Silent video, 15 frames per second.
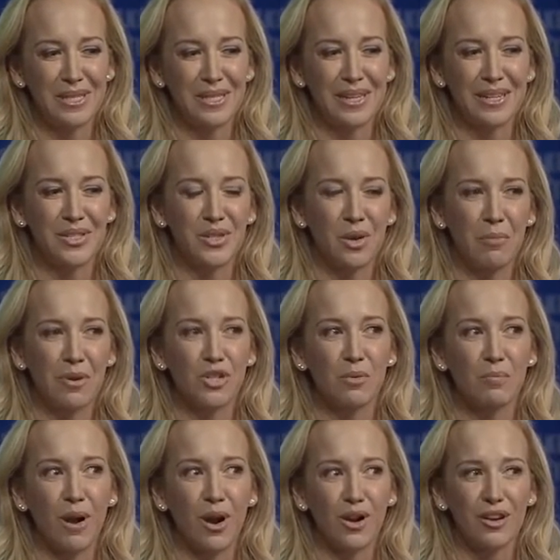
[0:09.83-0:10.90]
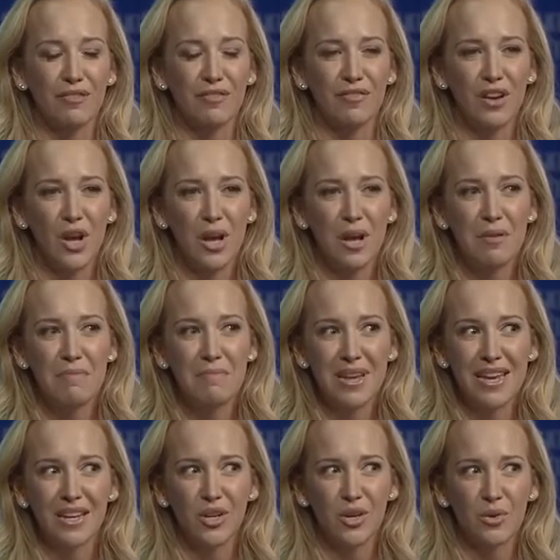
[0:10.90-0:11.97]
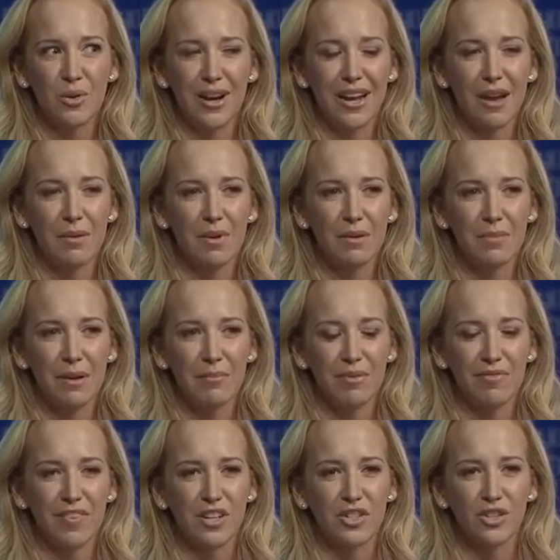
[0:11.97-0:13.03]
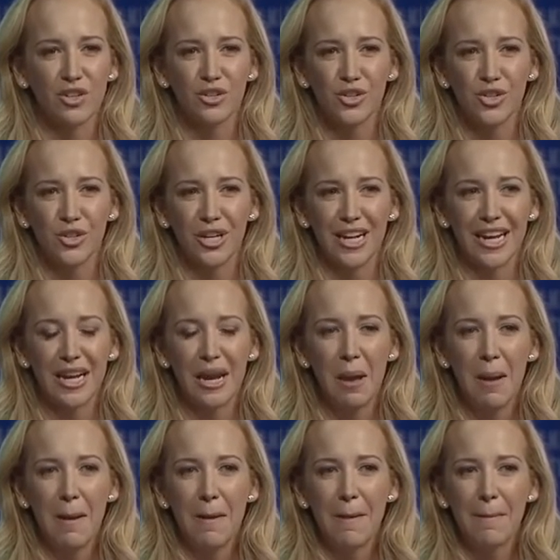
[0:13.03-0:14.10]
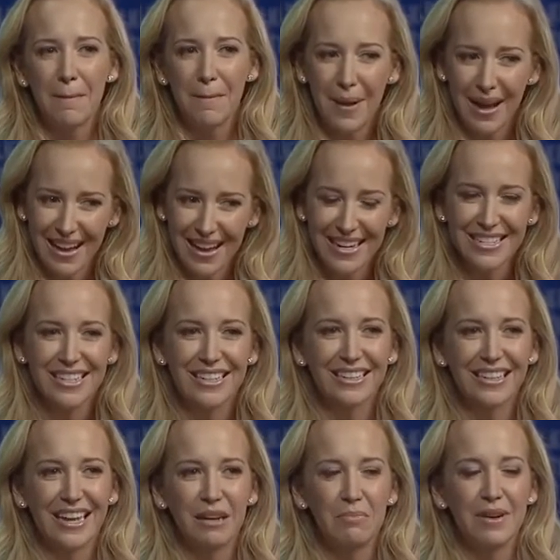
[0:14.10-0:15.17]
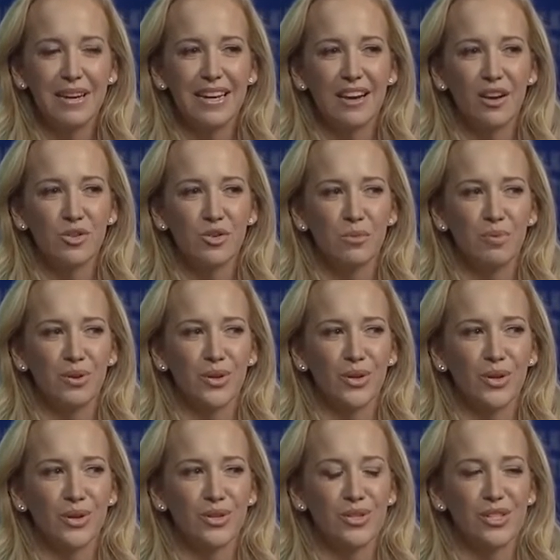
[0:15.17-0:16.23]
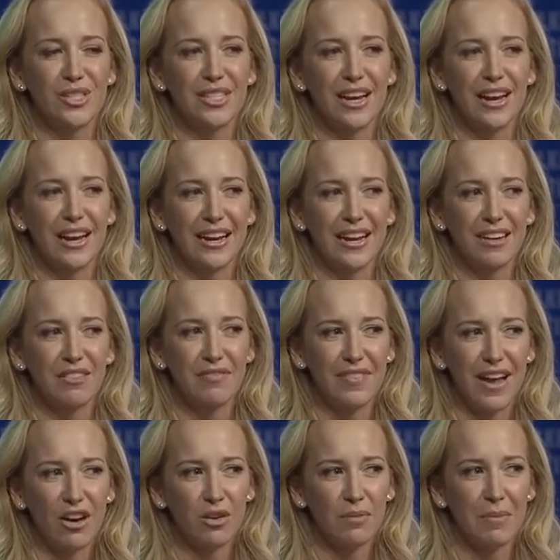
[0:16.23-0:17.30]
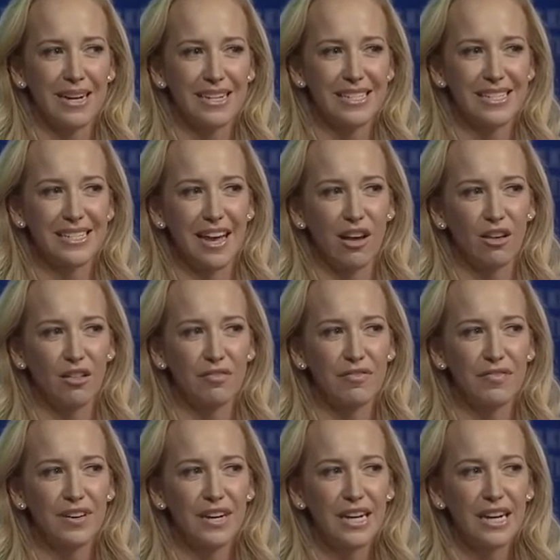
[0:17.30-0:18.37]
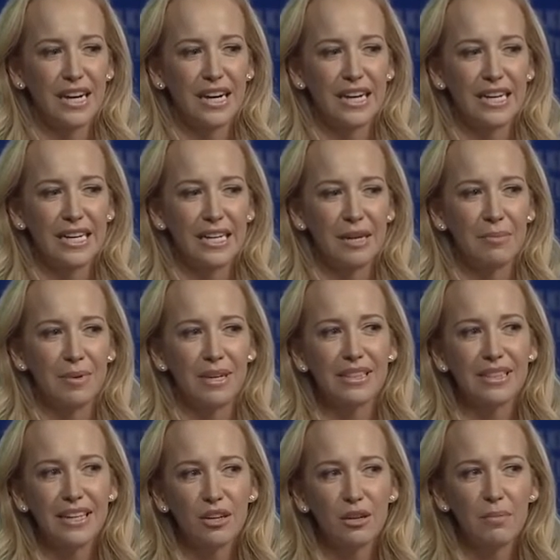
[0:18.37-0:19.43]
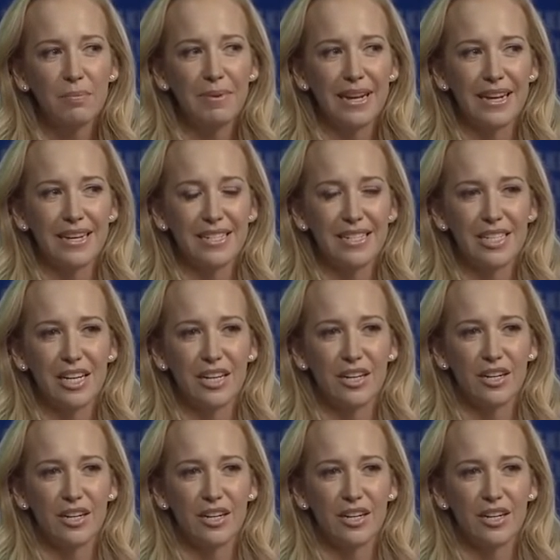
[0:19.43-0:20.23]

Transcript: It's so much a part of me and who I am in my professional journey. But like many entrepreneurs, I had found myself a little bit